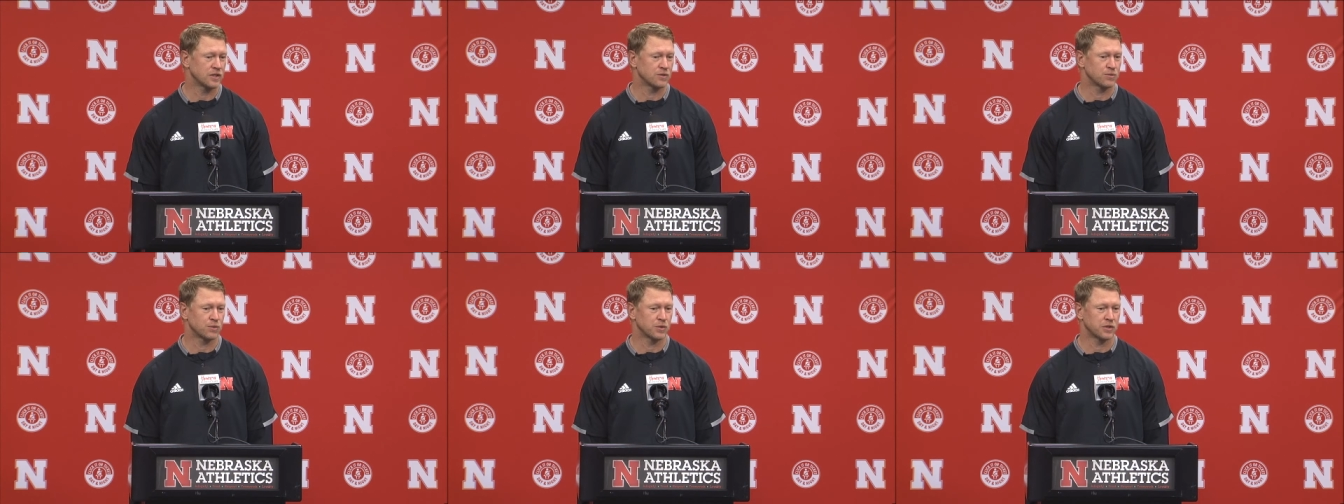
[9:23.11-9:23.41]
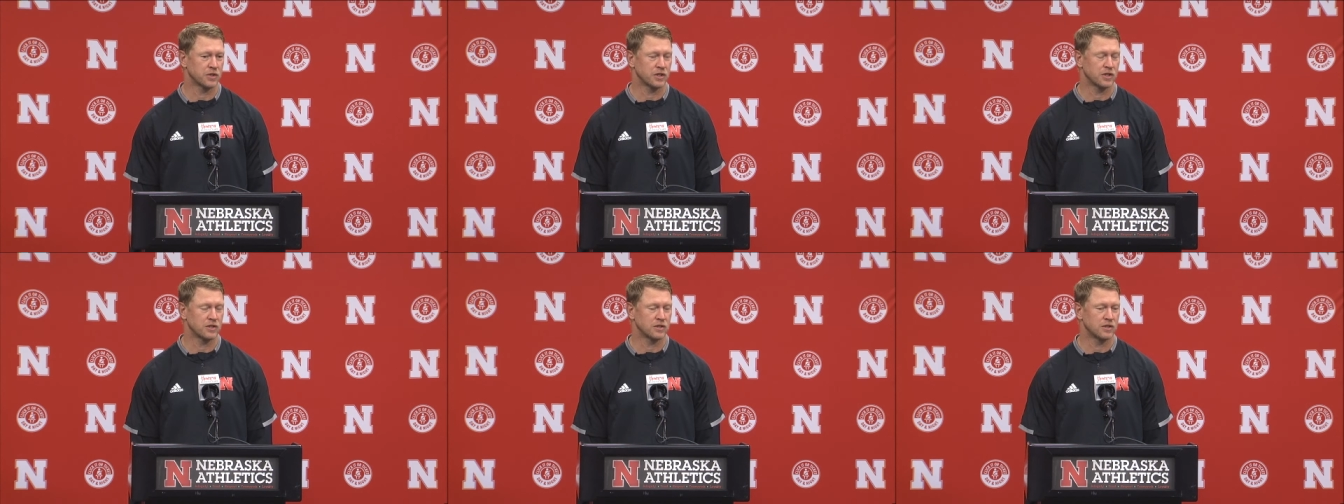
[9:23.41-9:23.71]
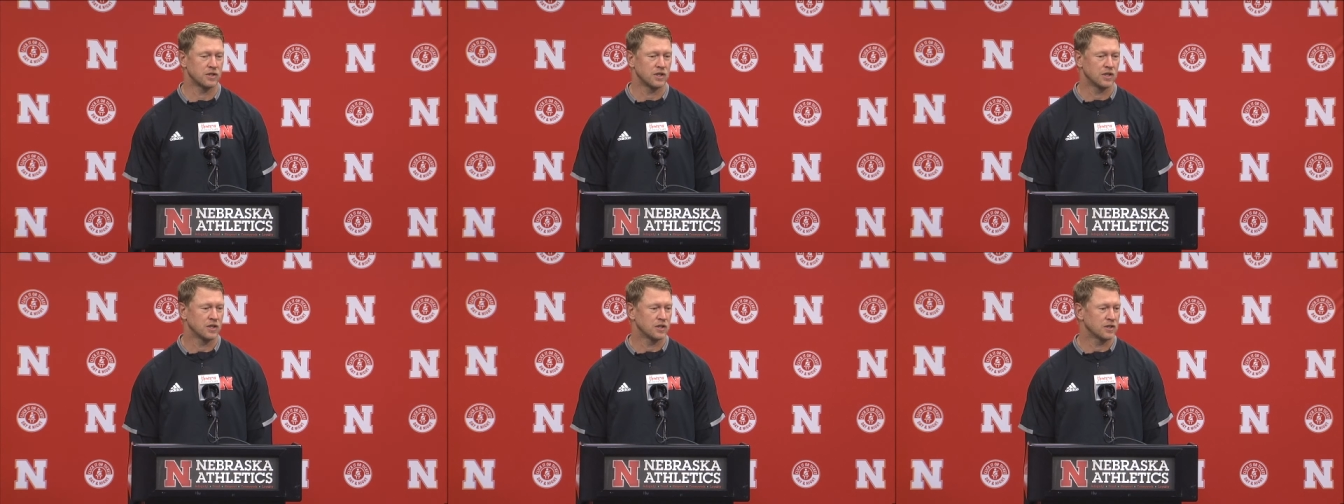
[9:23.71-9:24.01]
and really
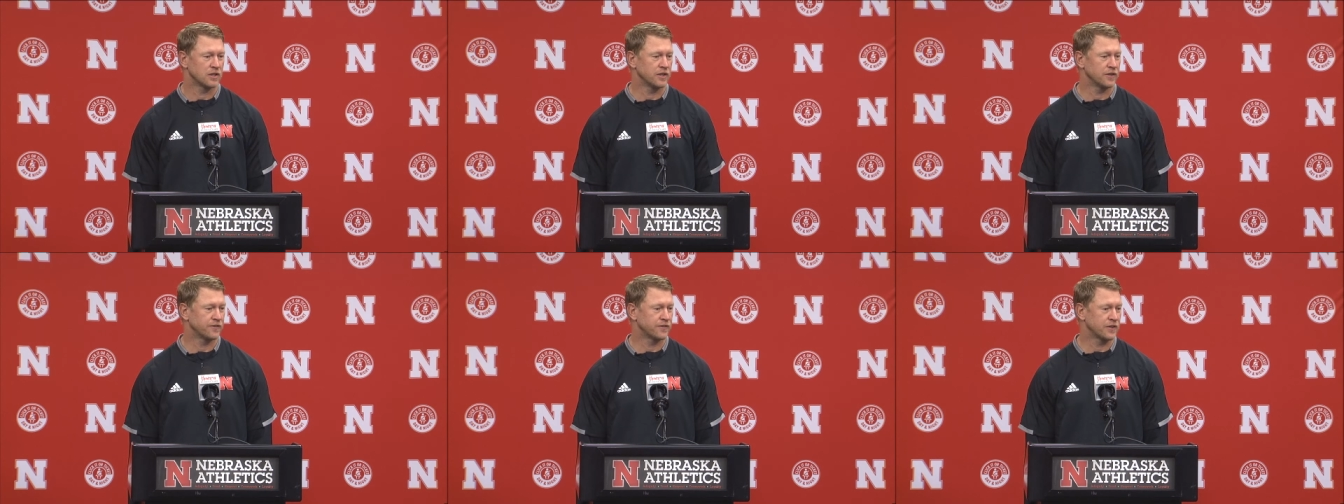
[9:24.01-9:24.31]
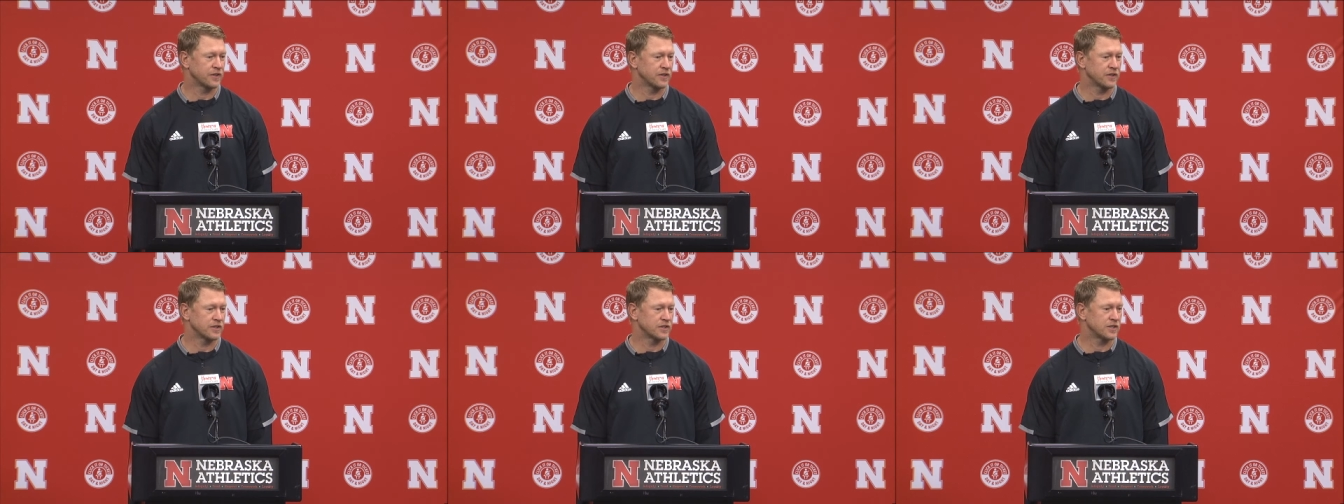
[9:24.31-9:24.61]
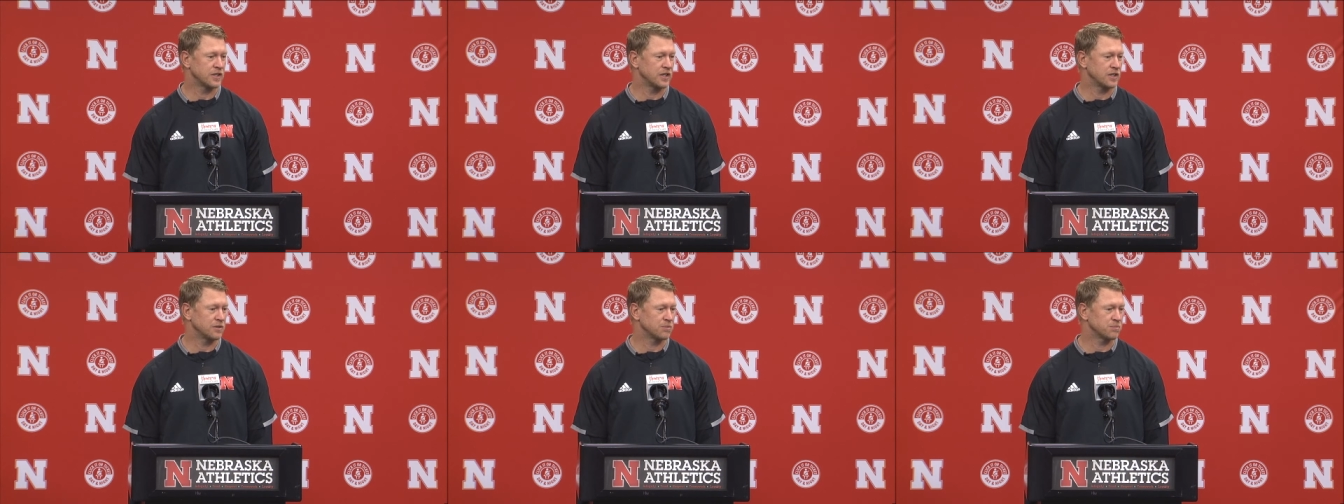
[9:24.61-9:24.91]
lifted the
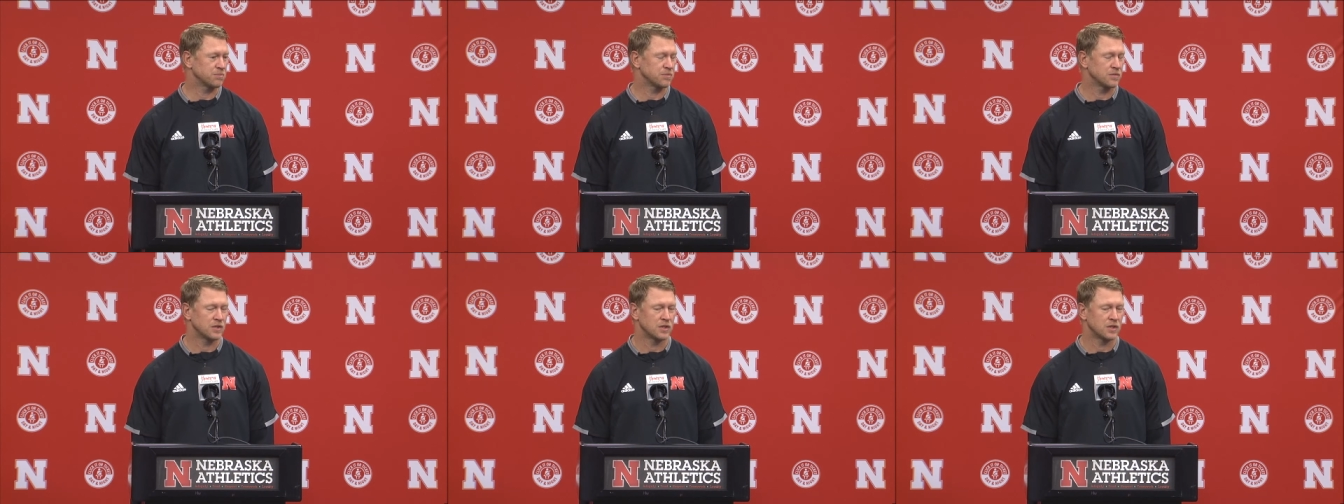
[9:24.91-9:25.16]
team.